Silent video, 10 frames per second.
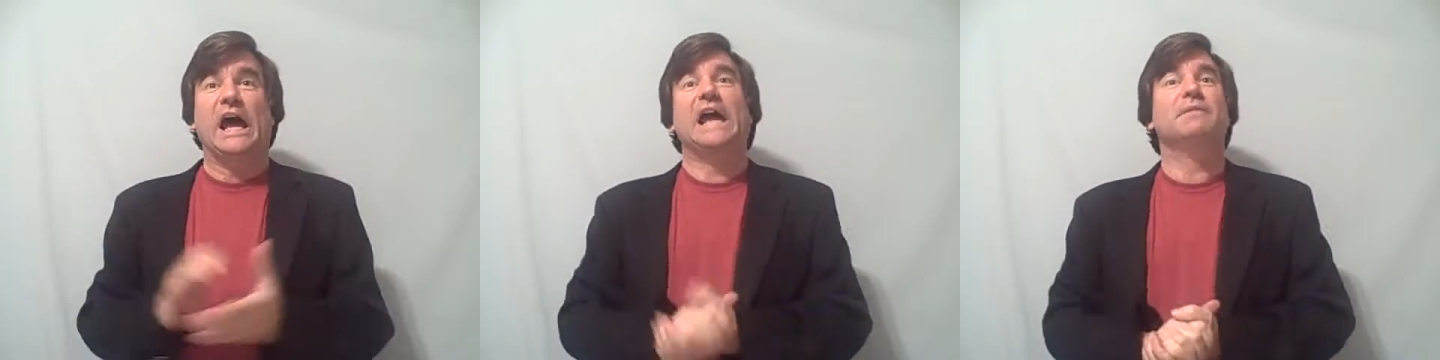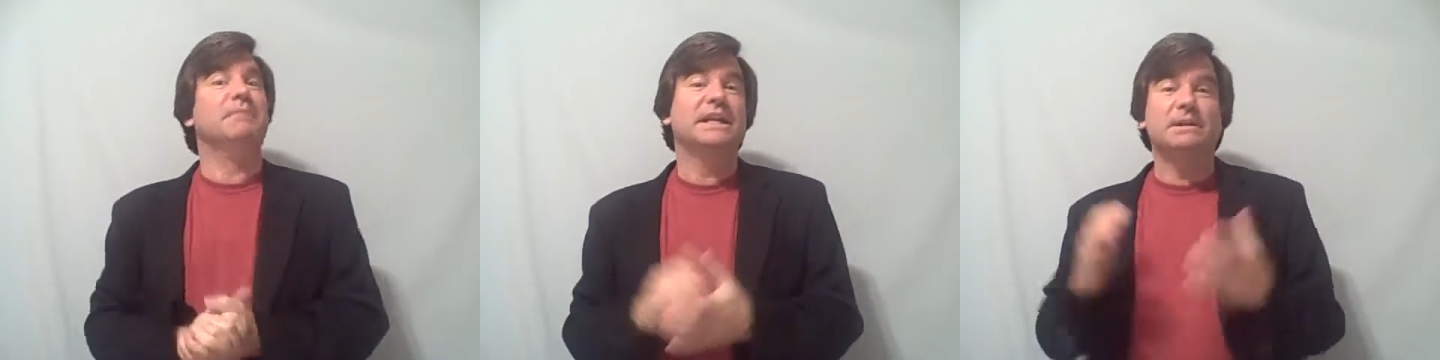
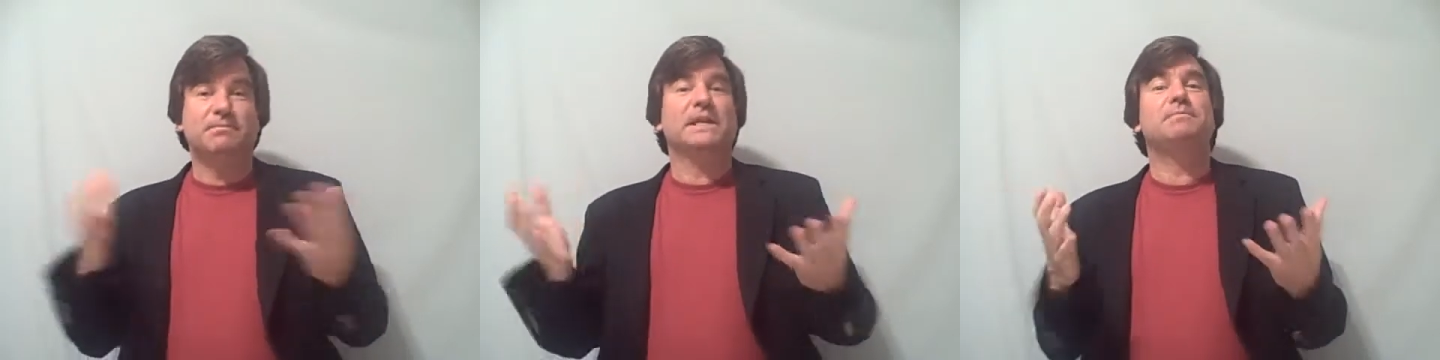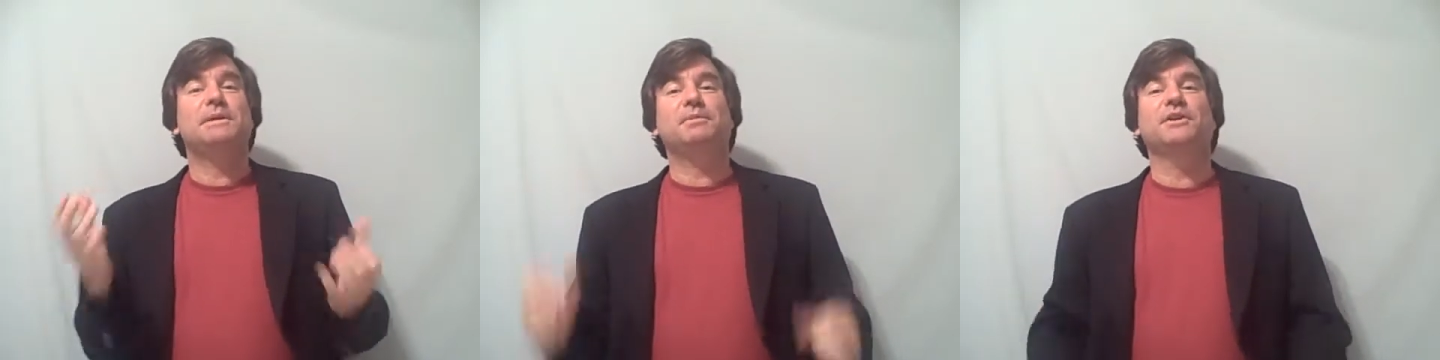And many, many
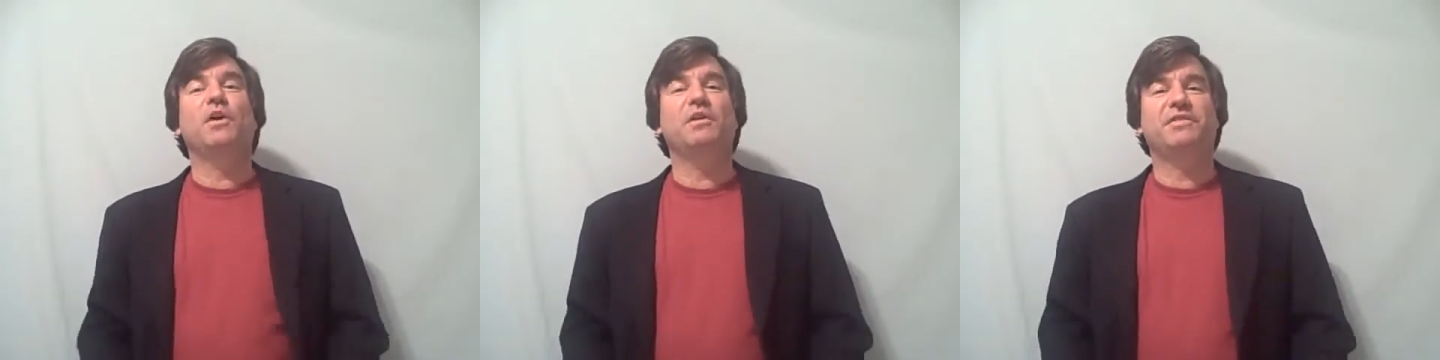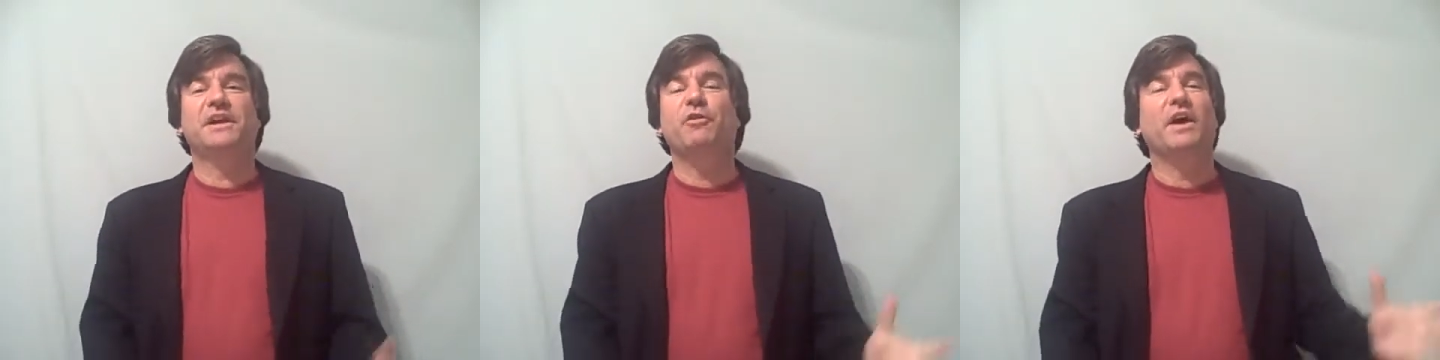people know of
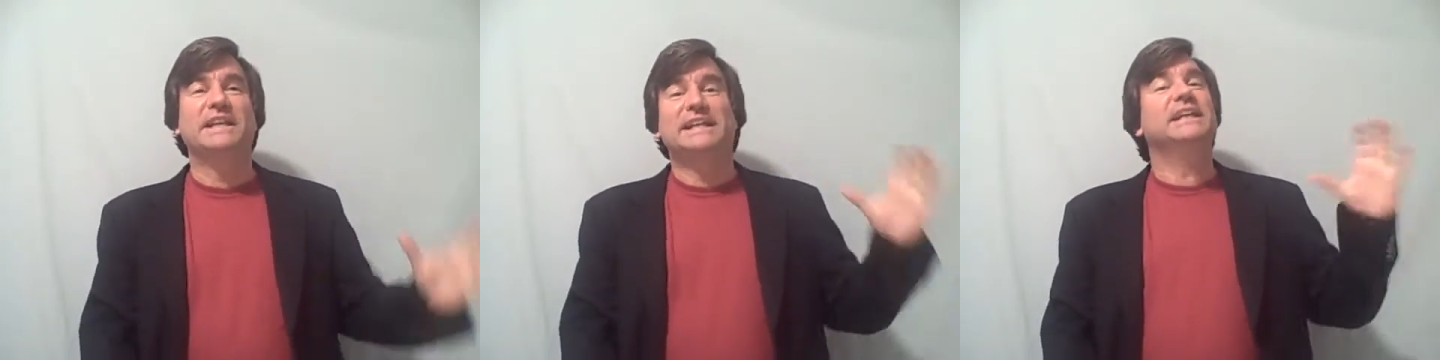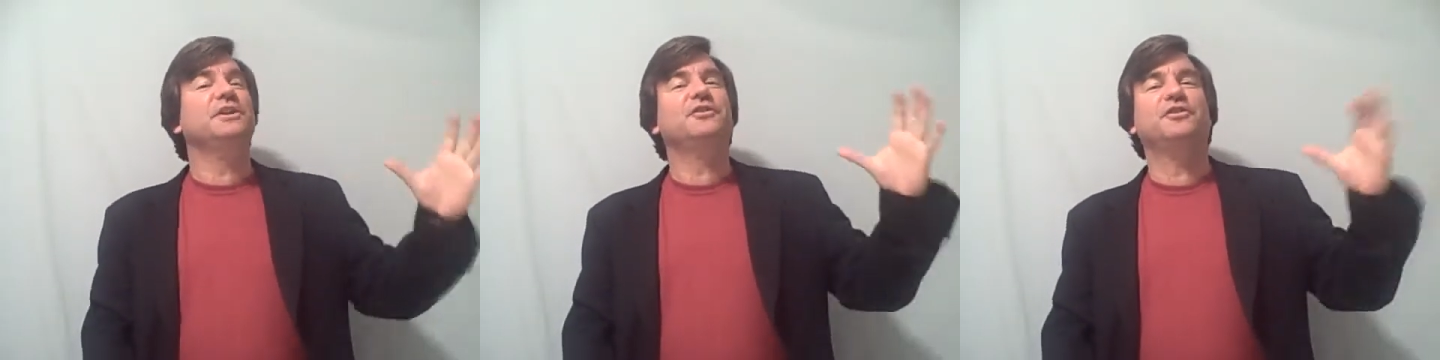the great
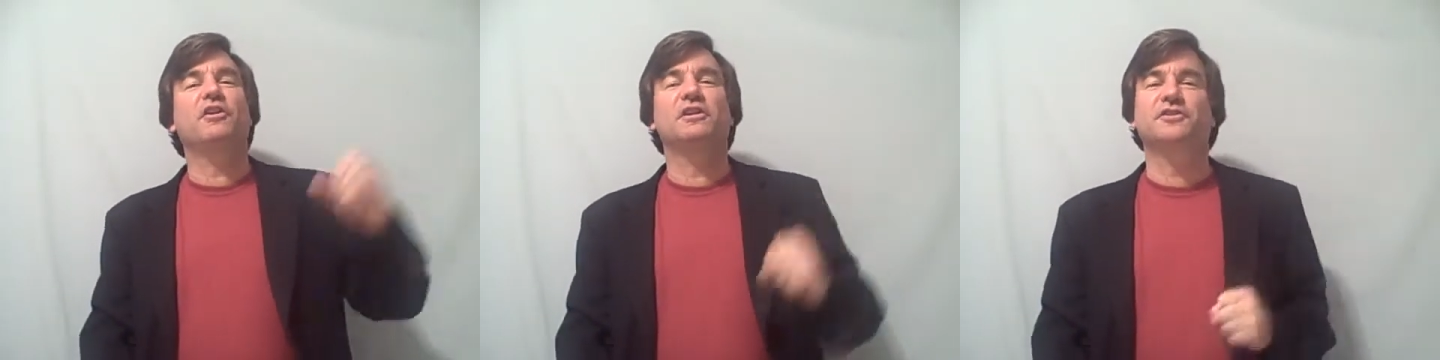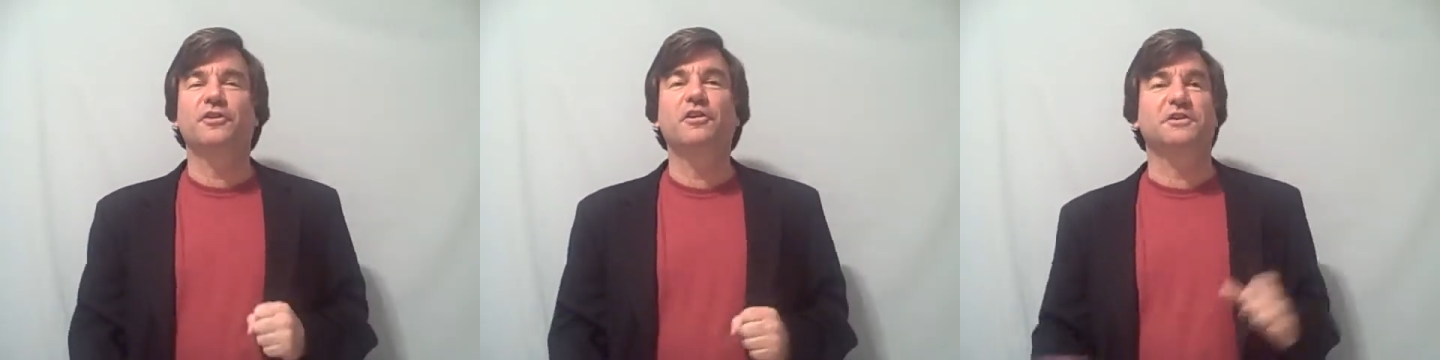Hillsong
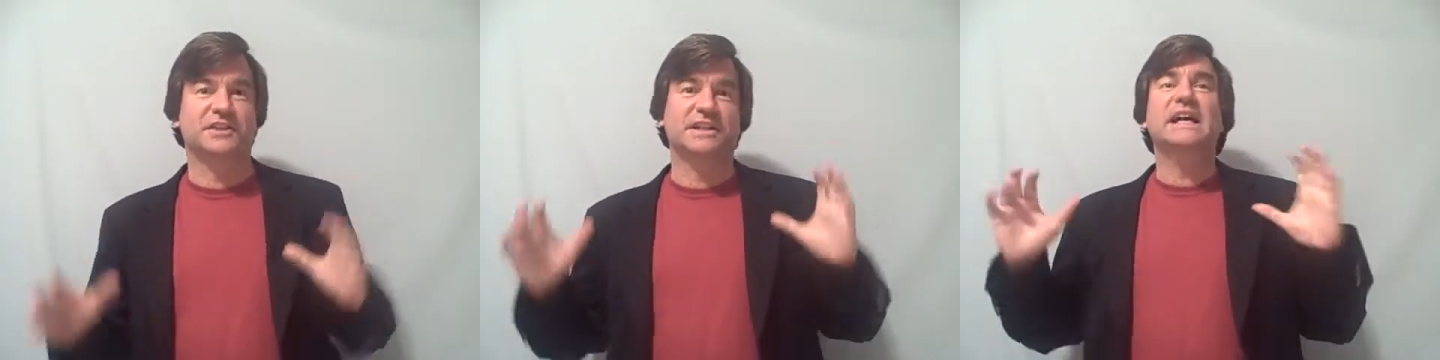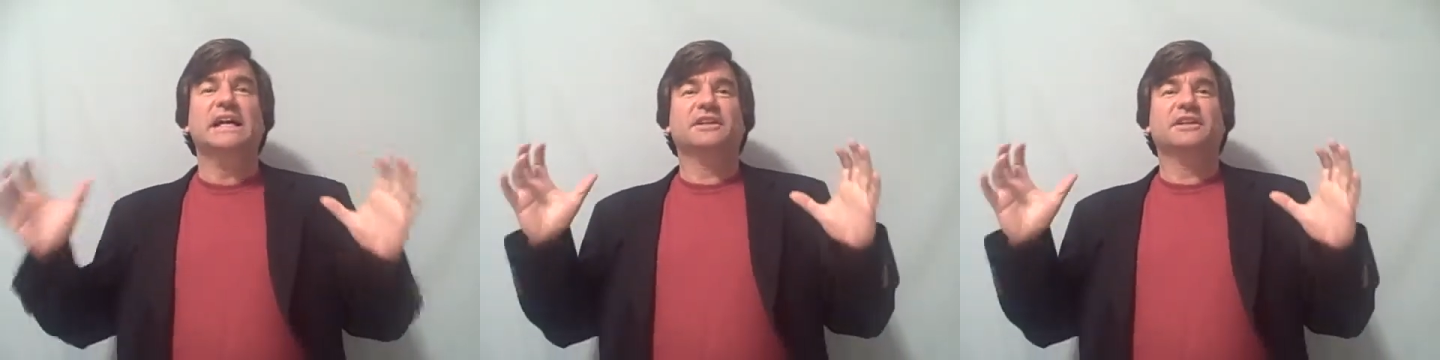Church and